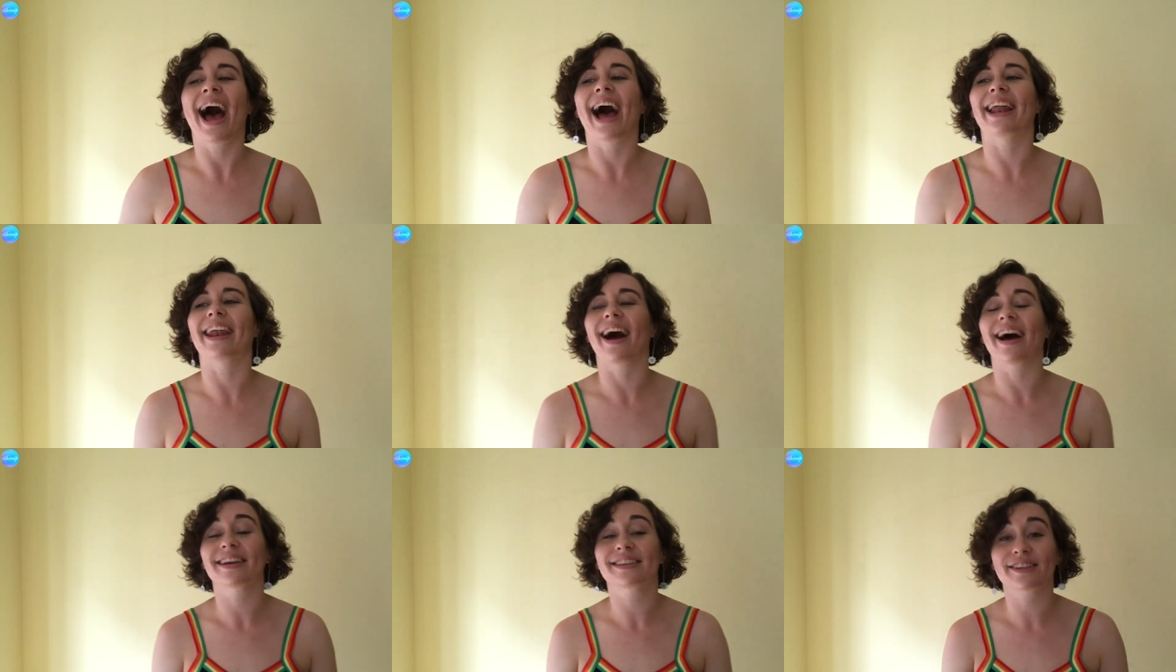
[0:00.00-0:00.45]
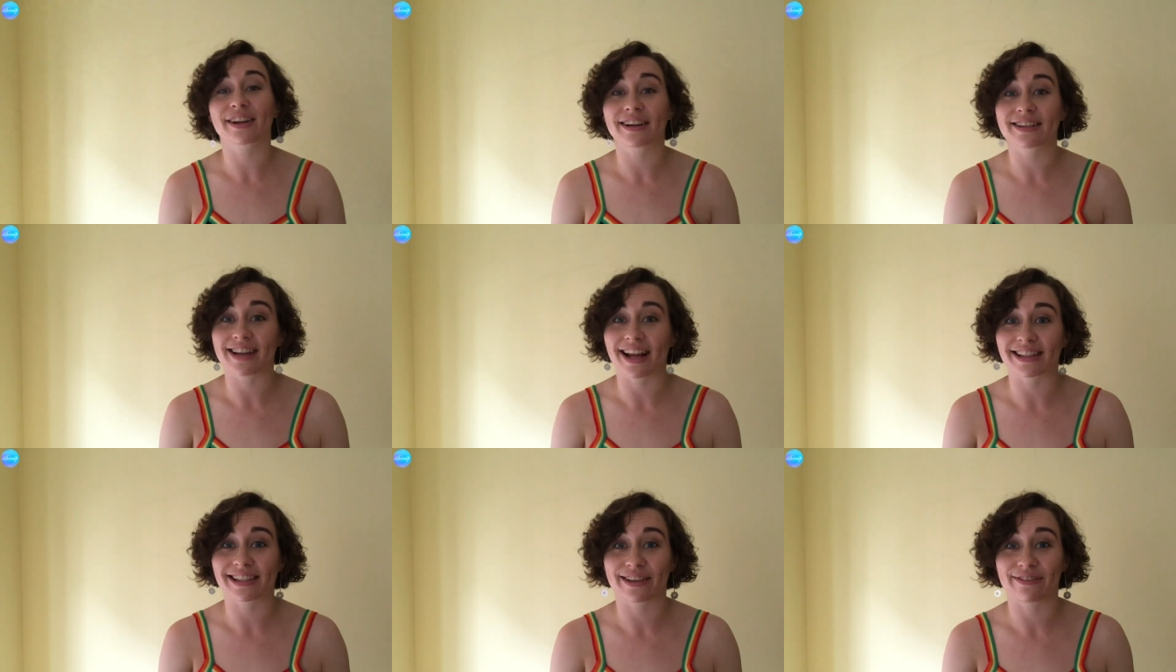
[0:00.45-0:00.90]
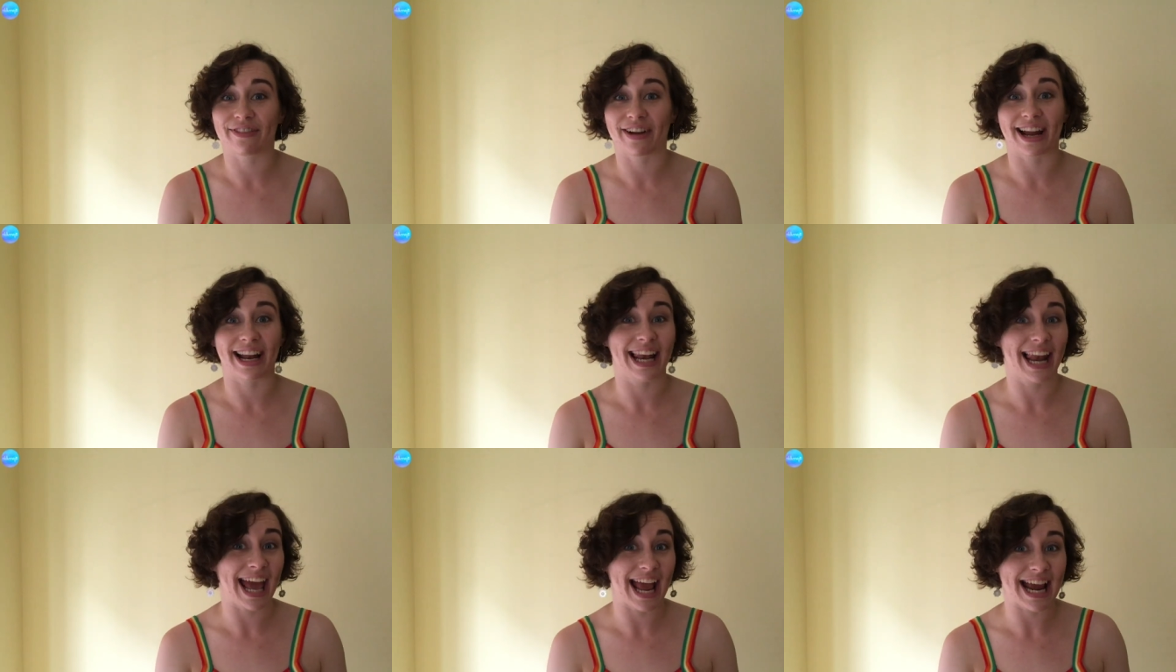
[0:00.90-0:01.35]
And I started dancing
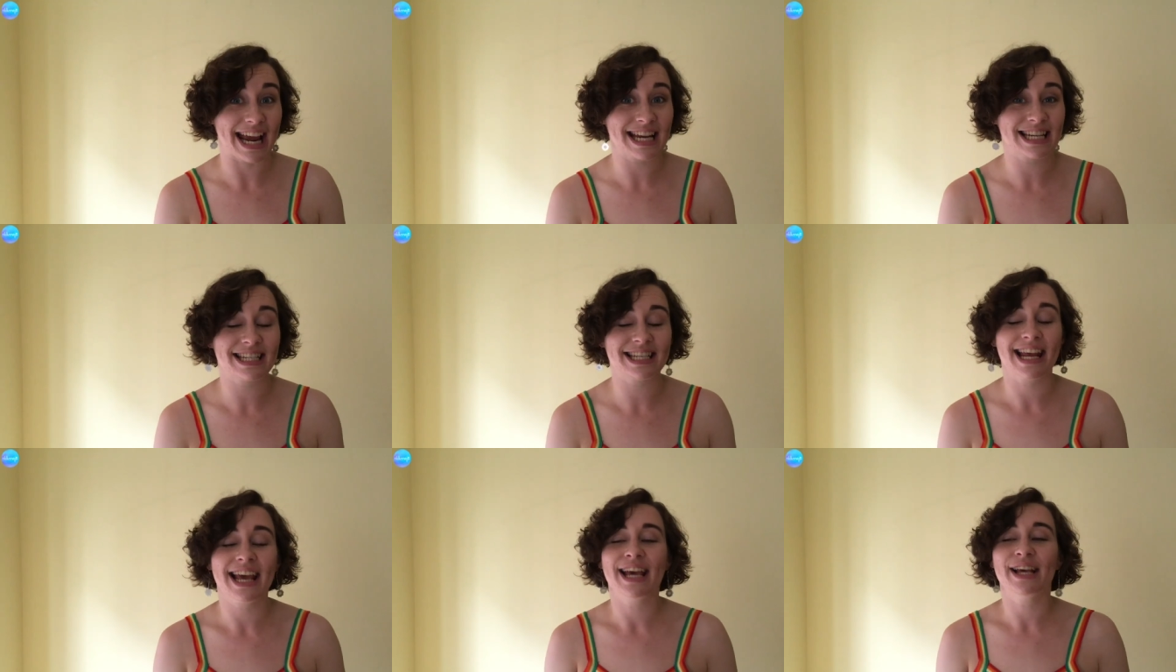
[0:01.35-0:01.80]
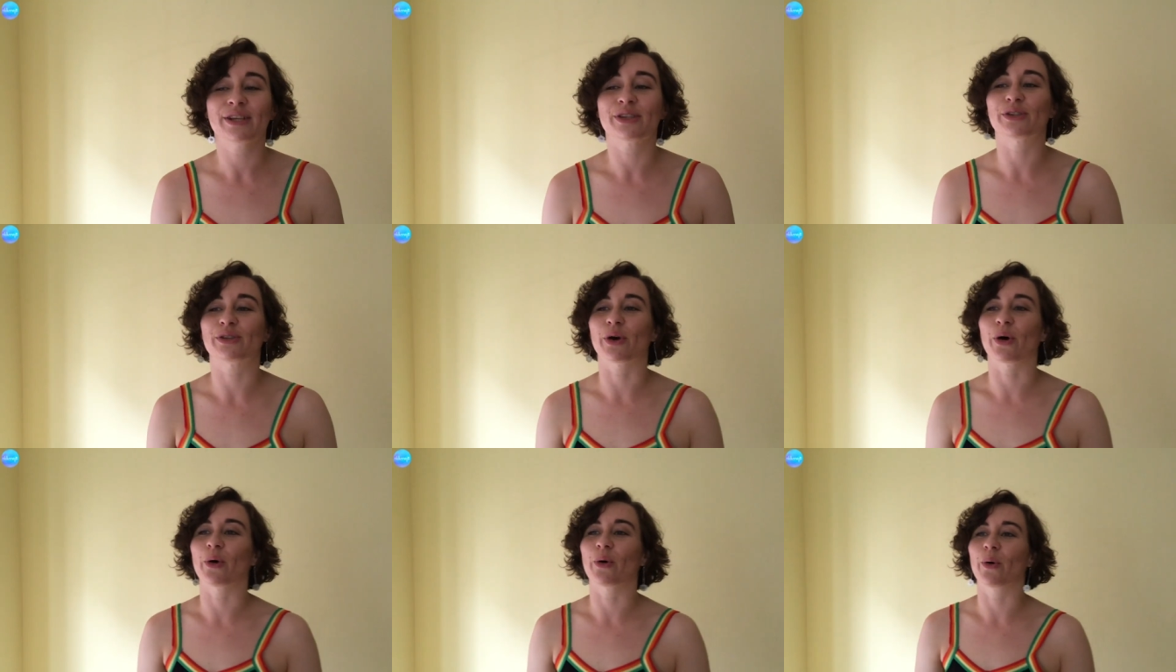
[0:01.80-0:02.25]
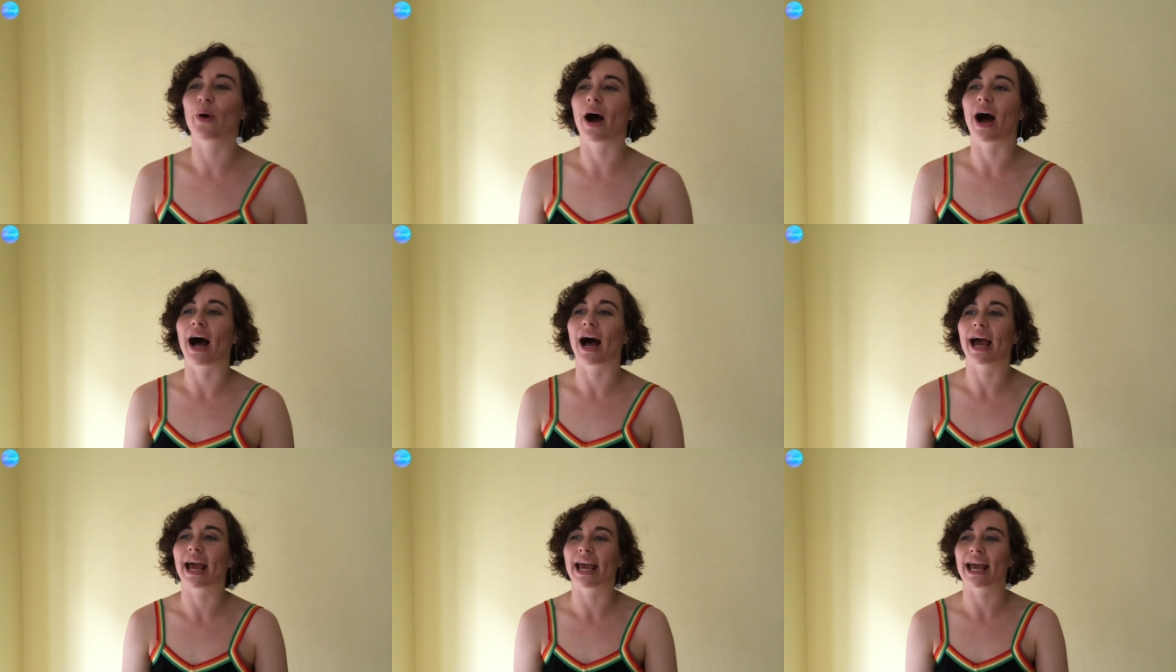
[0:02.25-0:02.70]
very late, so
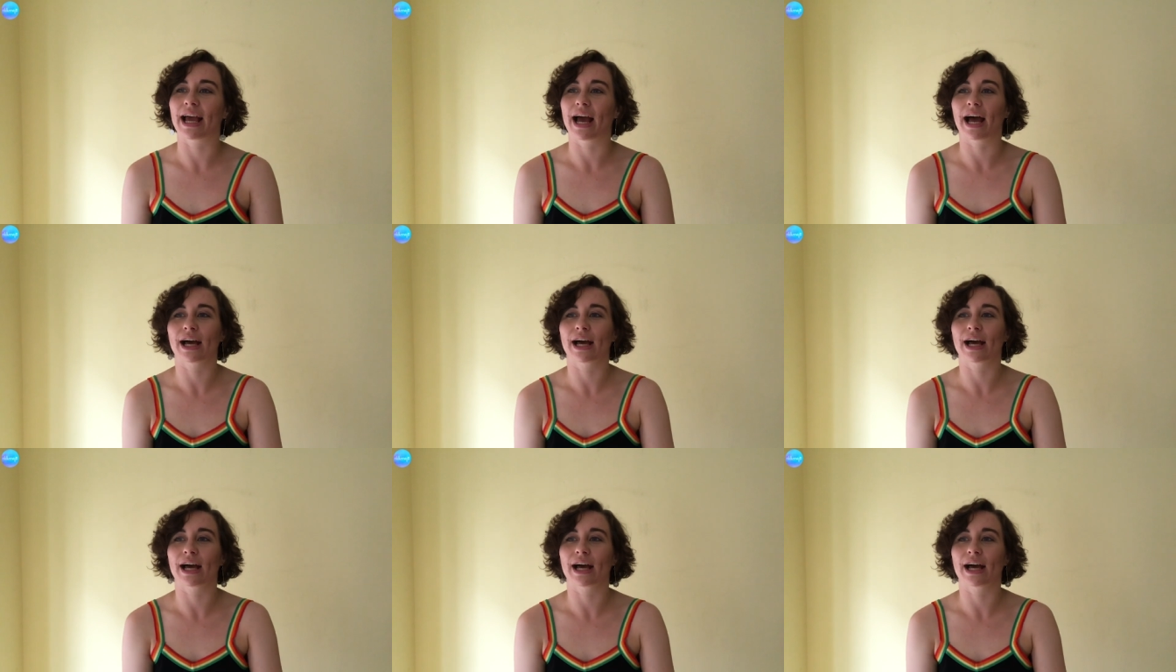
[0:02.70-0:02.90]
I